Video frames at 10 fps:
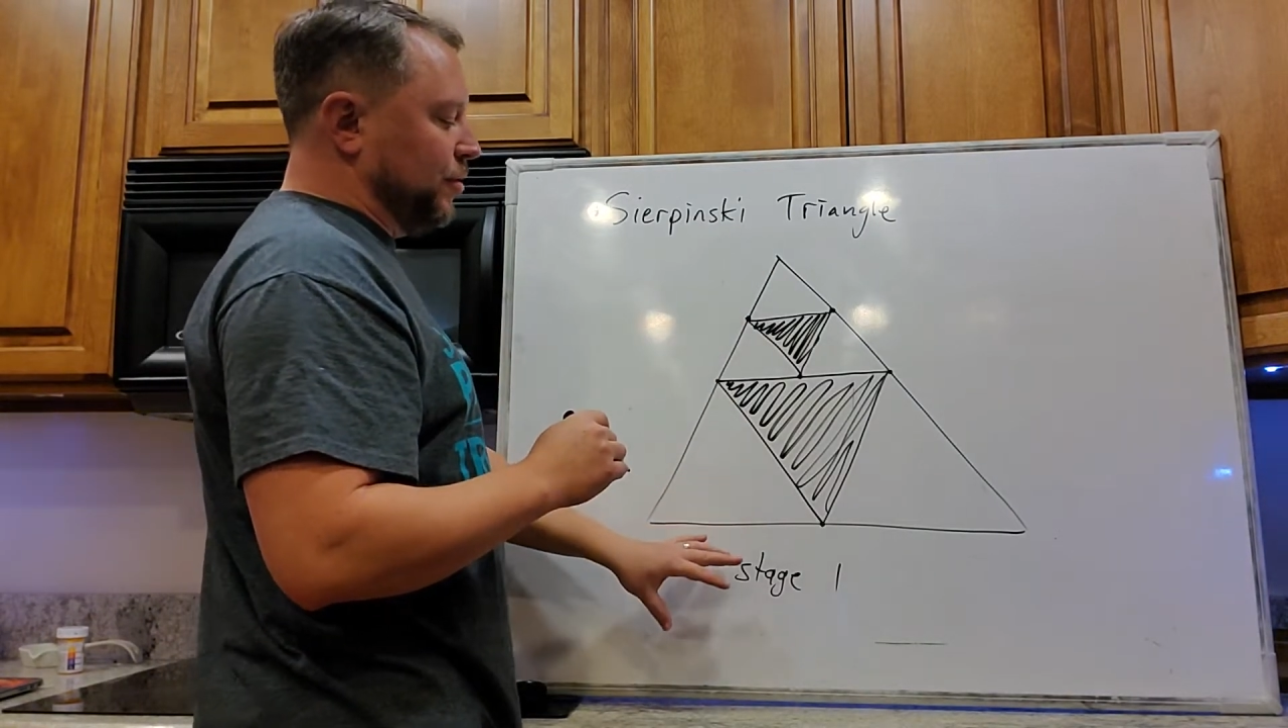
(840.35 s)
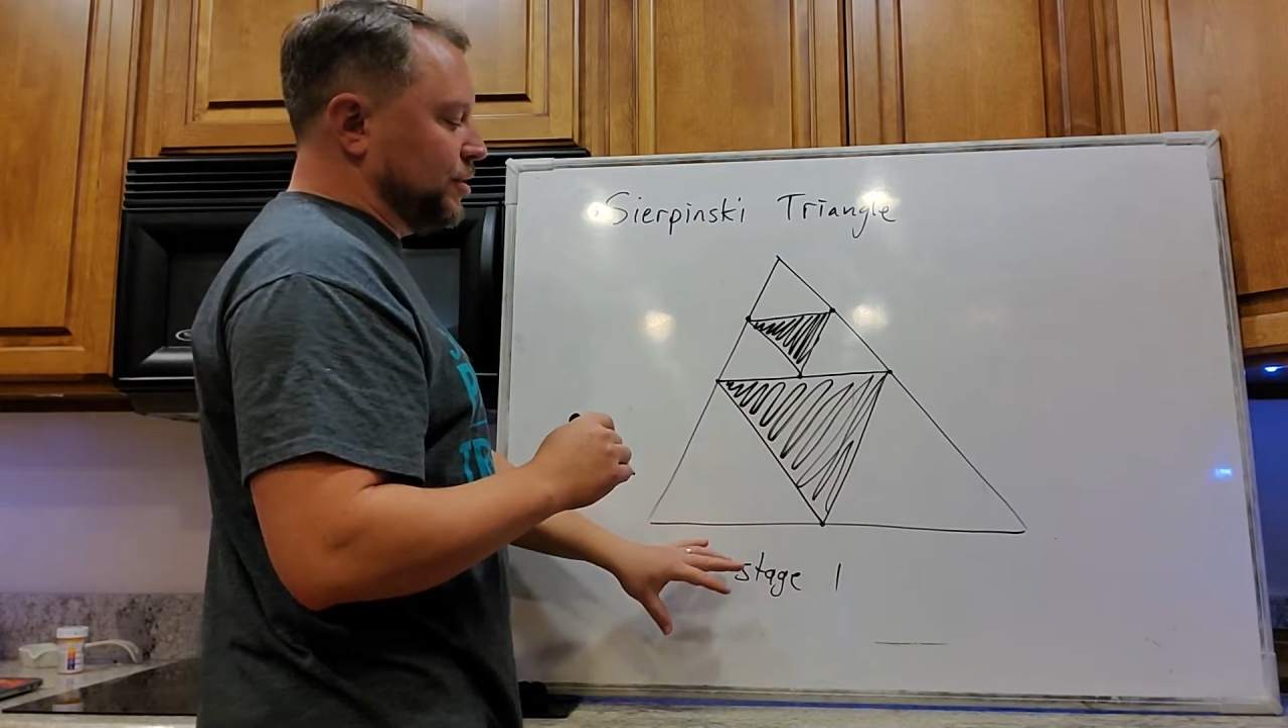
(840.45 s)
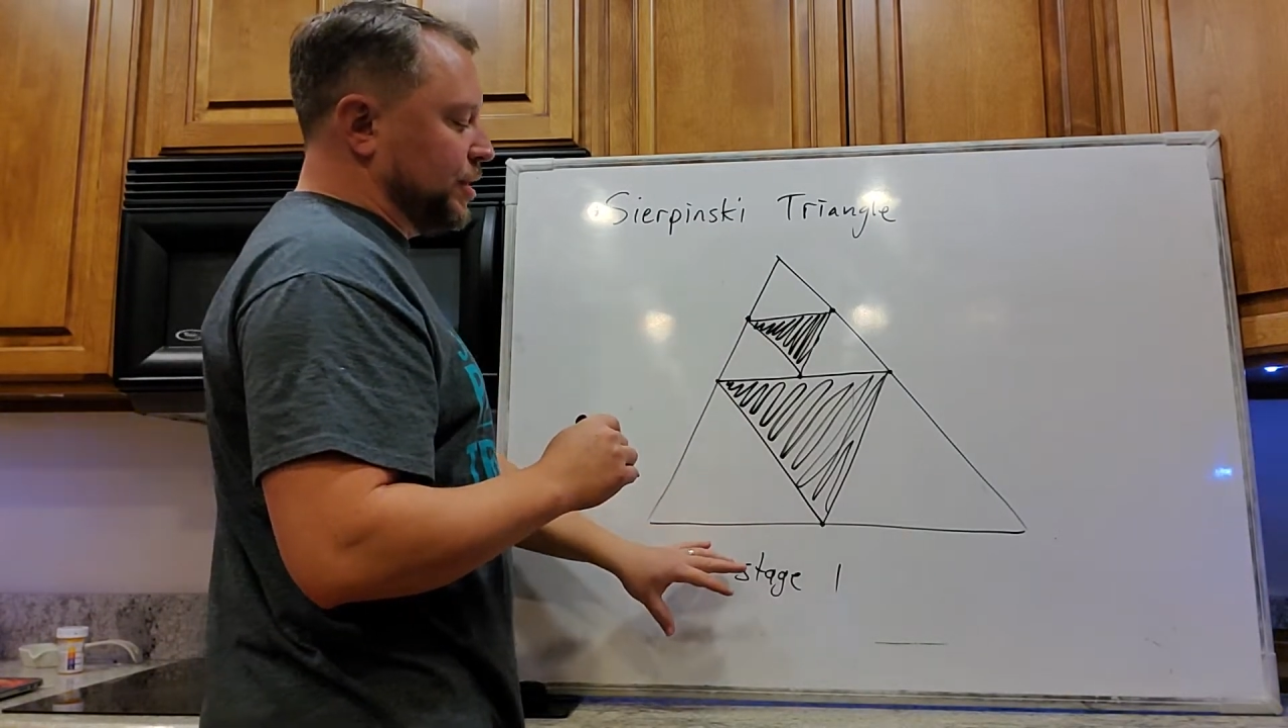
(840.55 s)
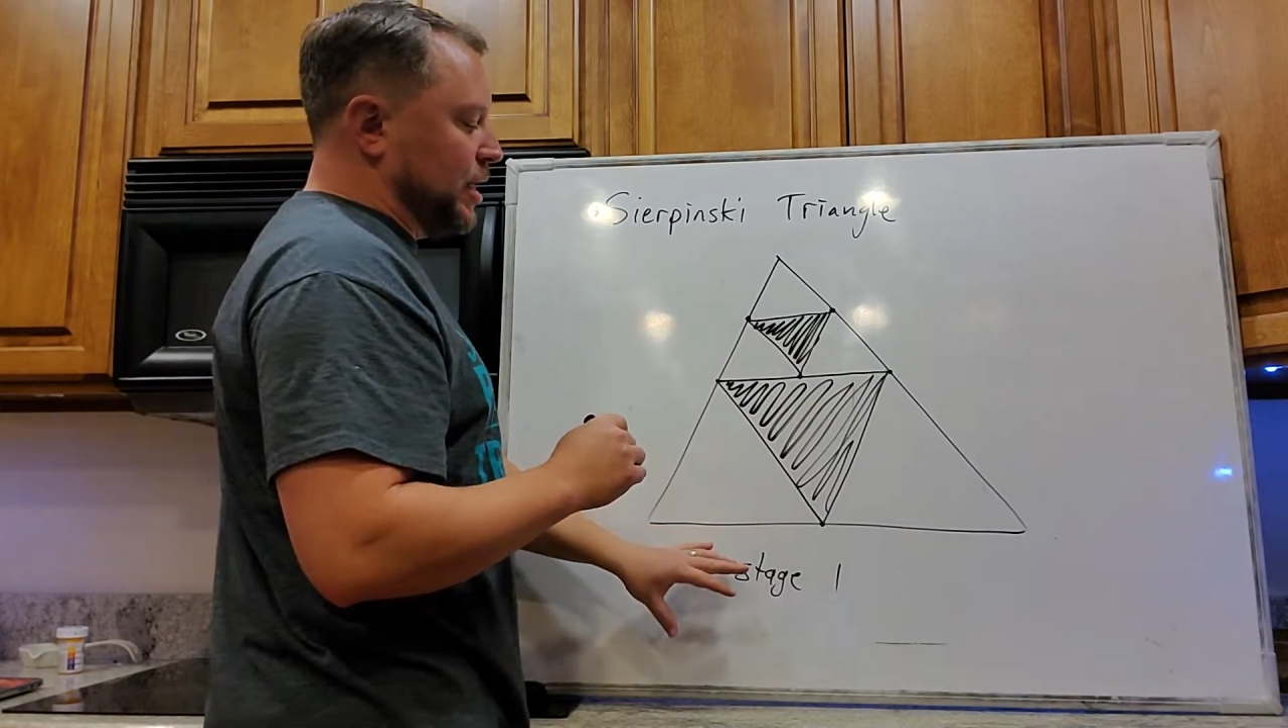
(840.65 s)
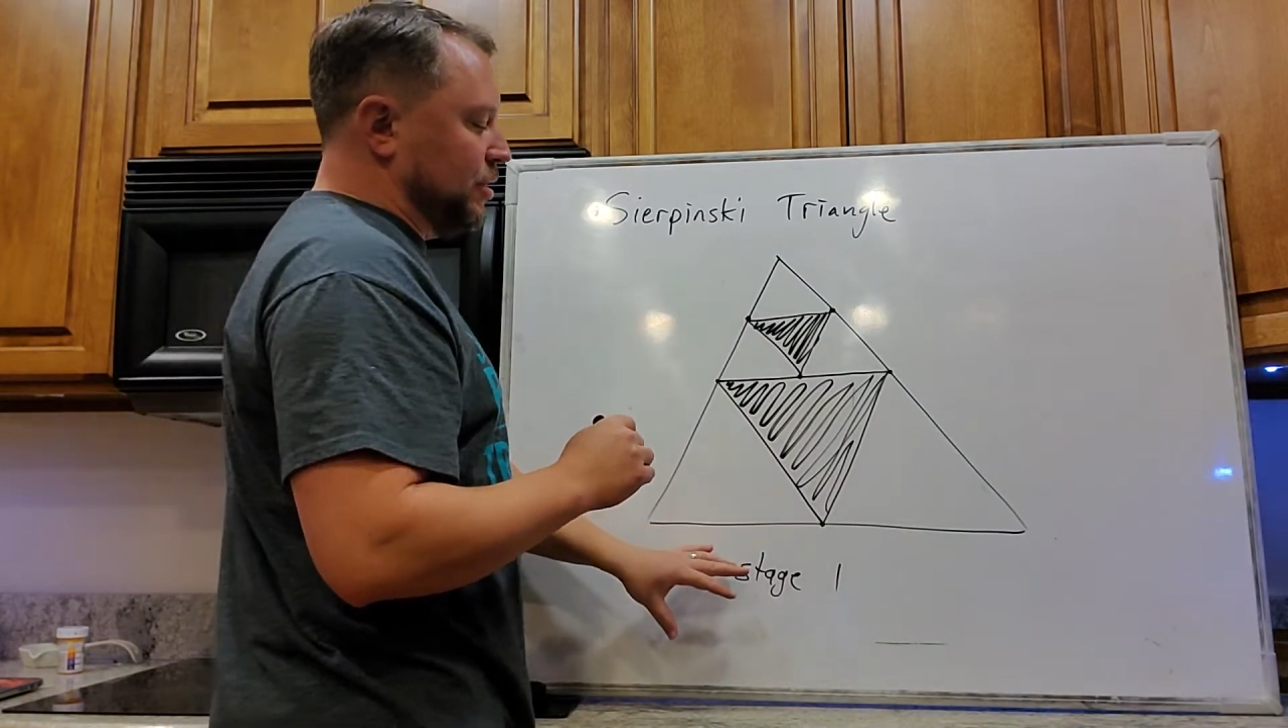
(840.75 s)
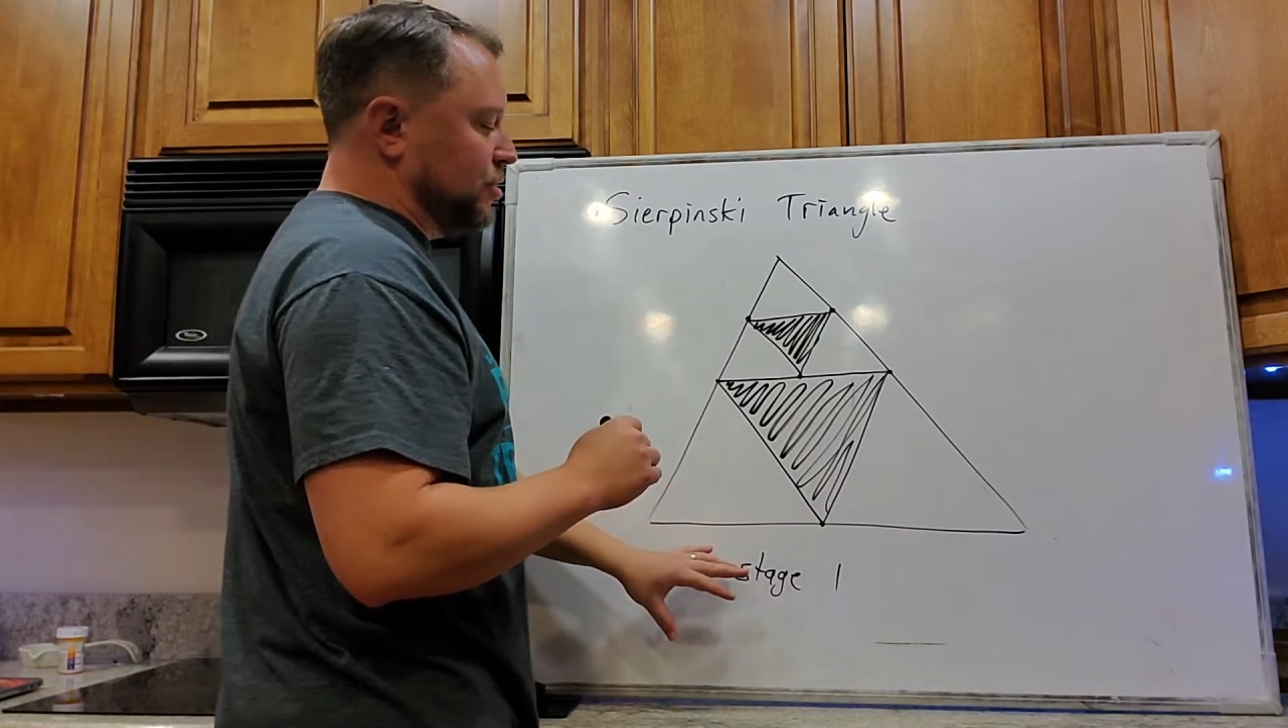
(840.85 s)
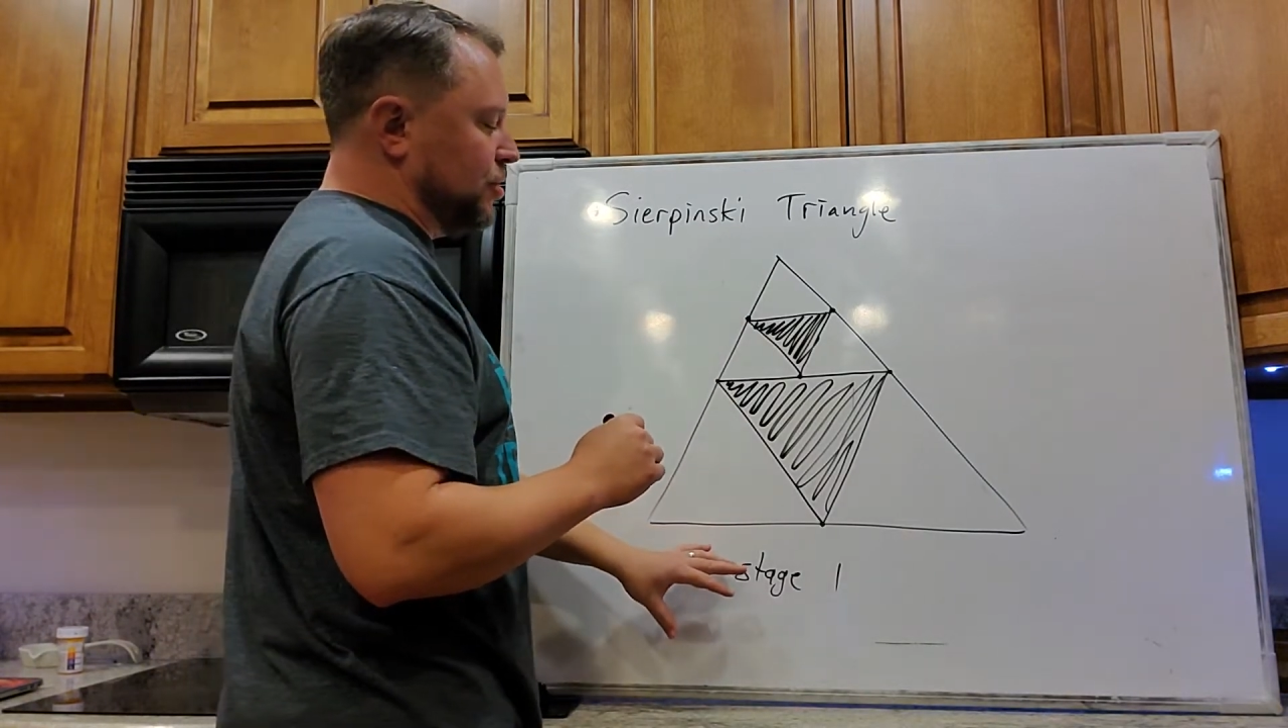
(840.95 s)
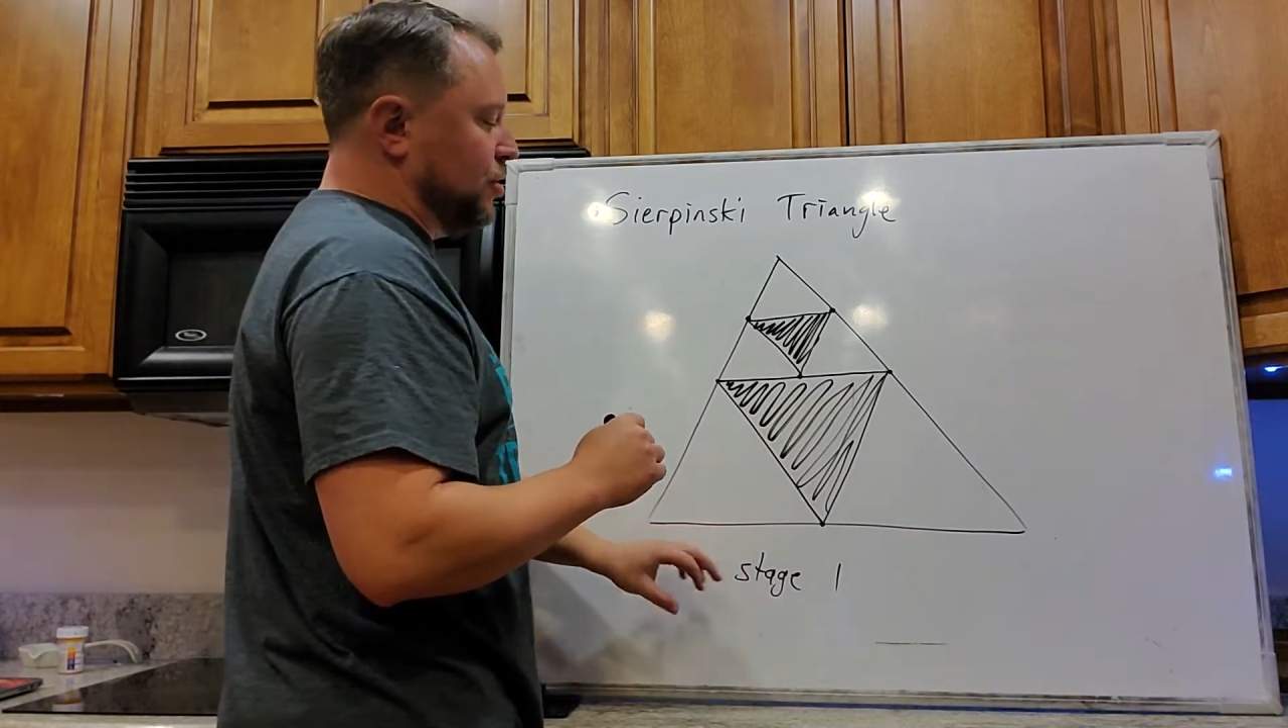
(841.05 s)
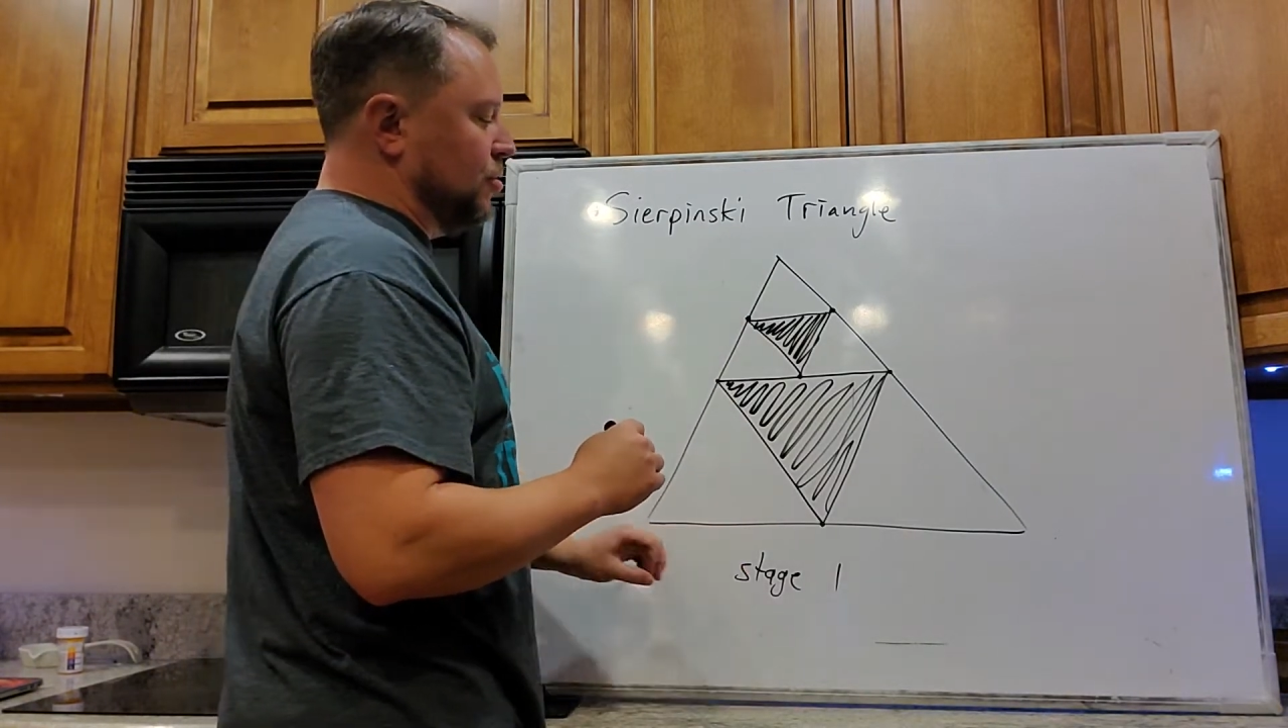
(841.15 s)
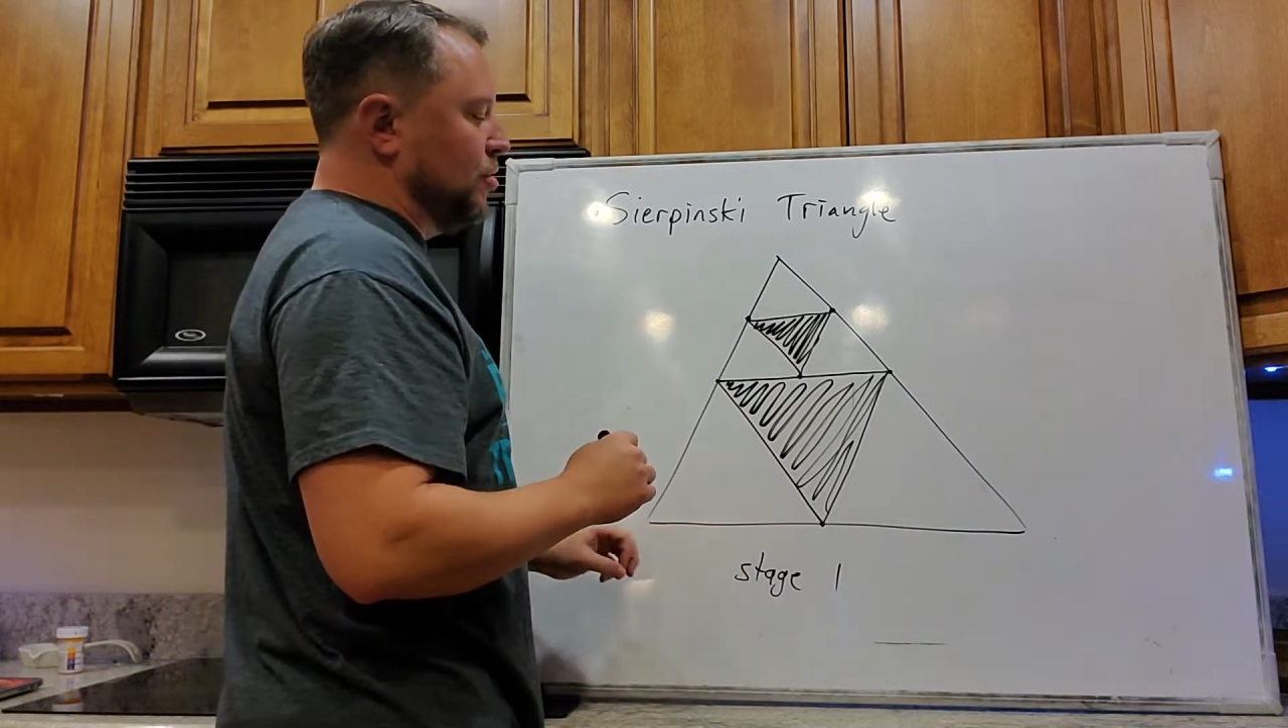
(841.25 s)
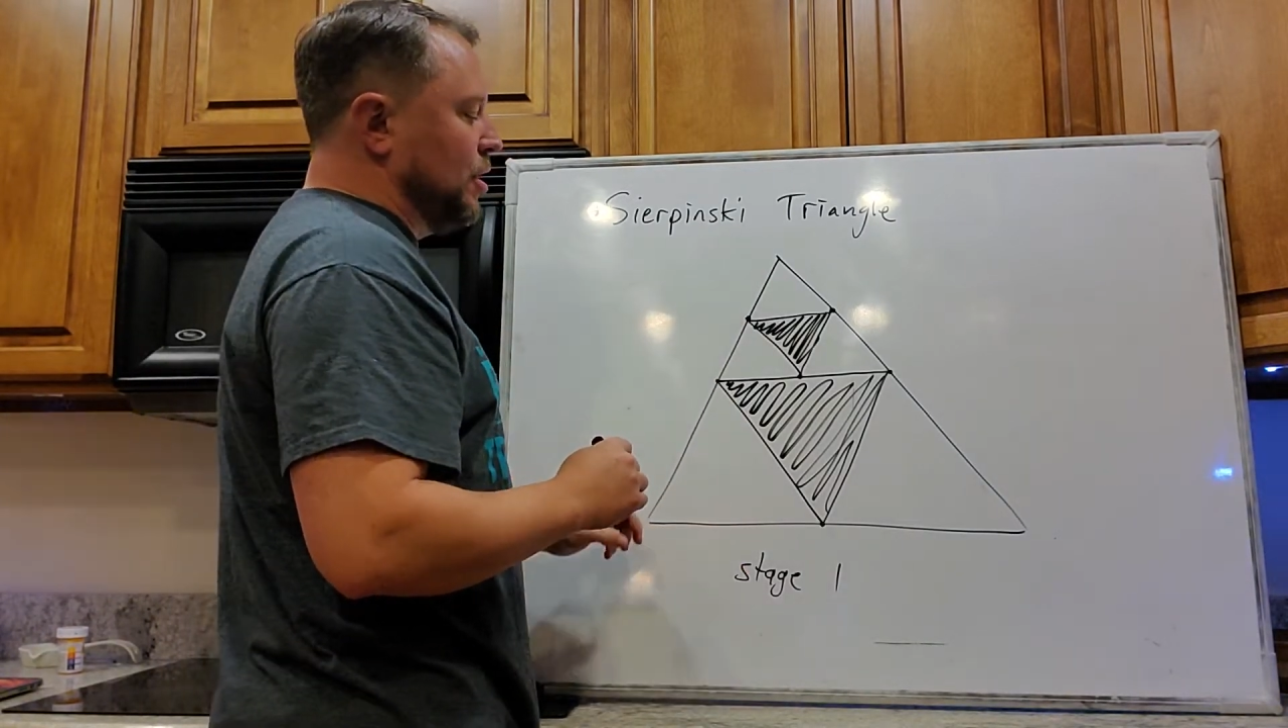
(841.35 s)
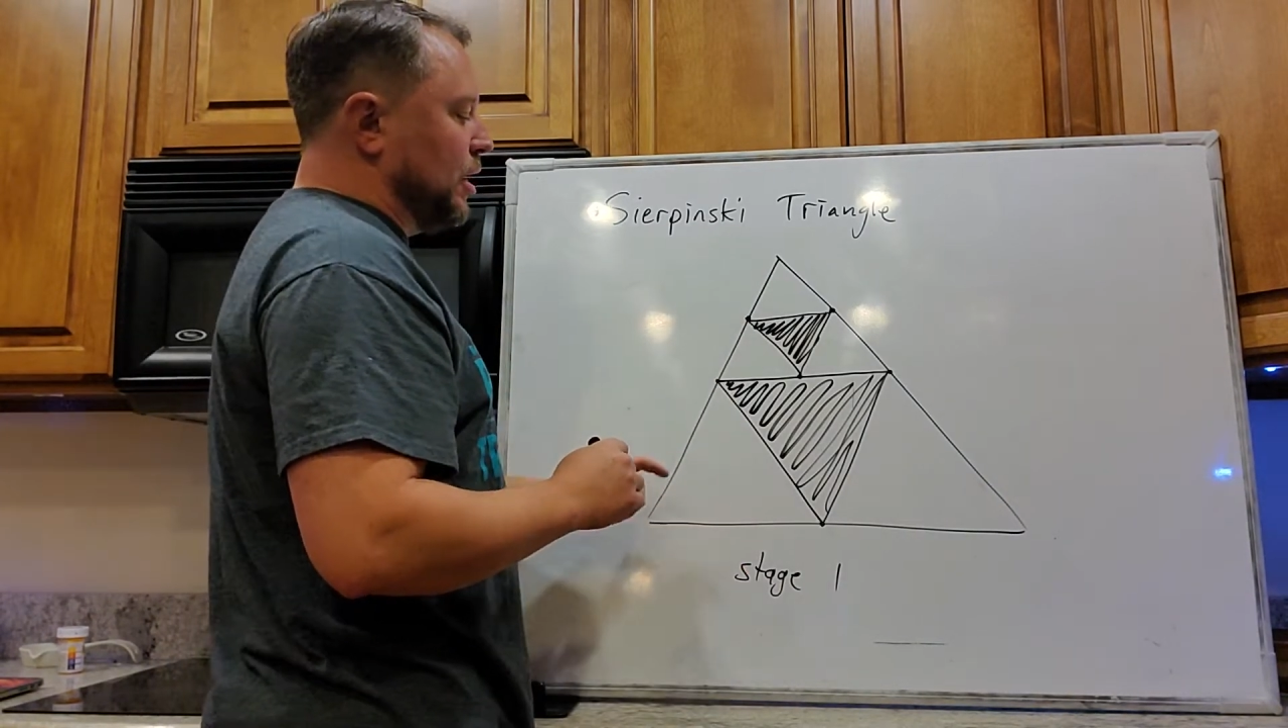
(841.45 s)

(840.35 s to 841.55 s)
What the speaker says: stage 2.